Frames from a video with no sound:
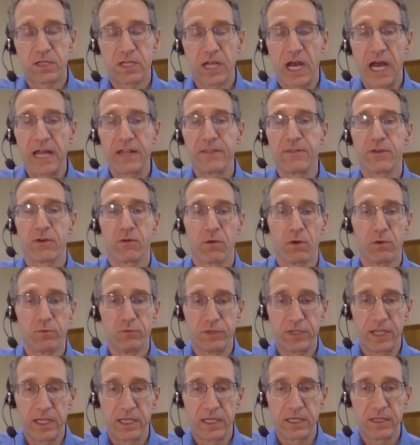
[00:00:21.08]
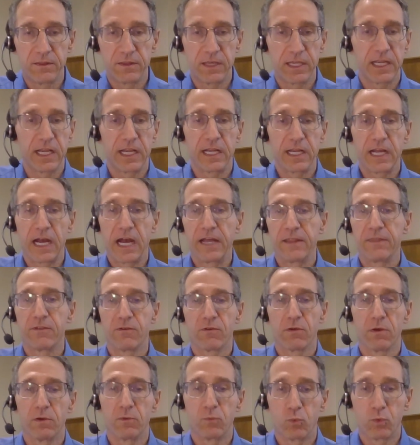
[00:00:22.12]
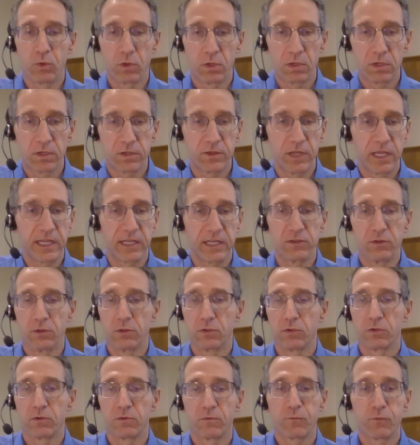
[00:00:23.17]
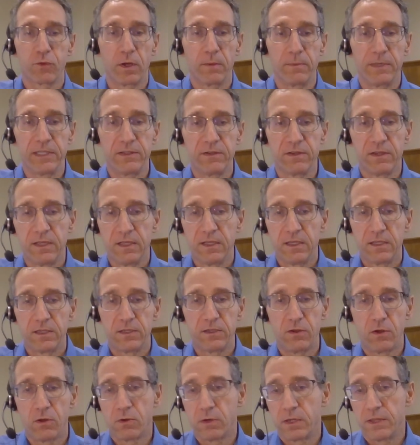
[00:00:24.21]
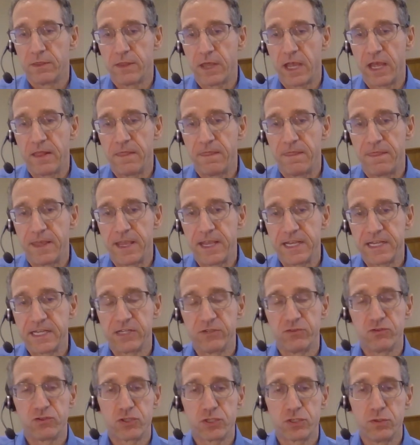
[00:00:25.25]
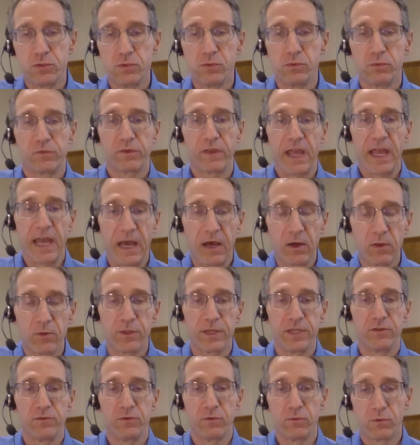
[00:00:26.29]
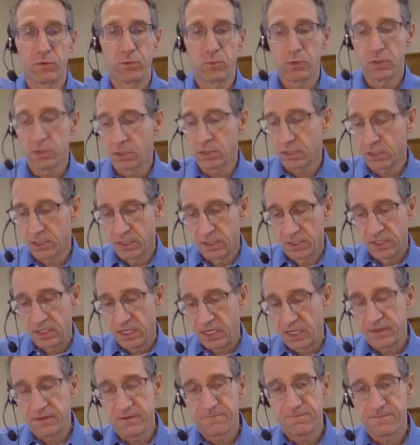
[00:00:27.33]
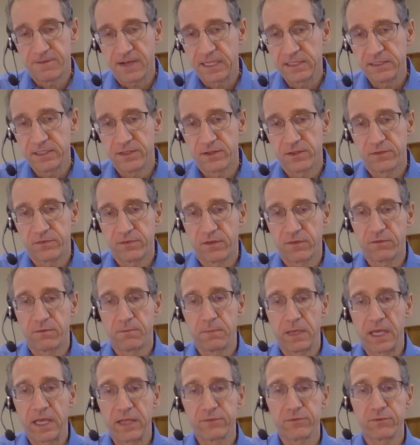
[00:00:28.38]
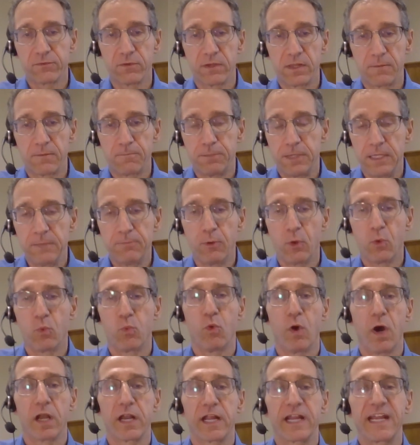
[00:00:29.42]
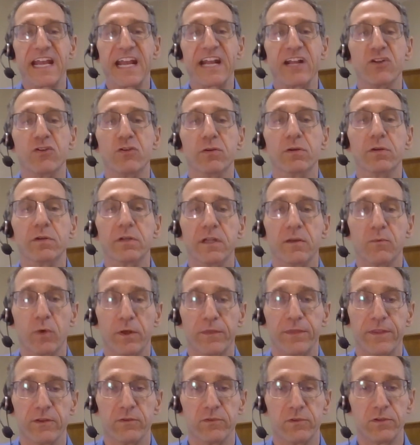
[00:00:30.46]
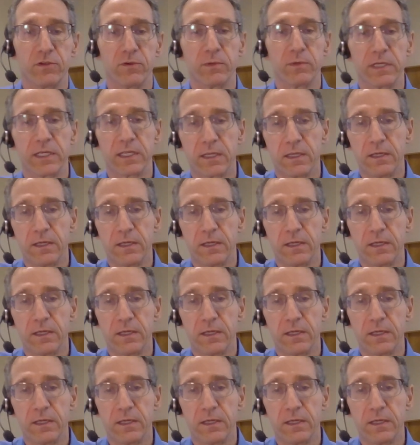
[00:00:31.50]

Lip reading: guide their own day, they can guide their own work, they can learn from it, and they can choose how they do the work. And then finally, the sense of mastery that people want to get good at what they're doing.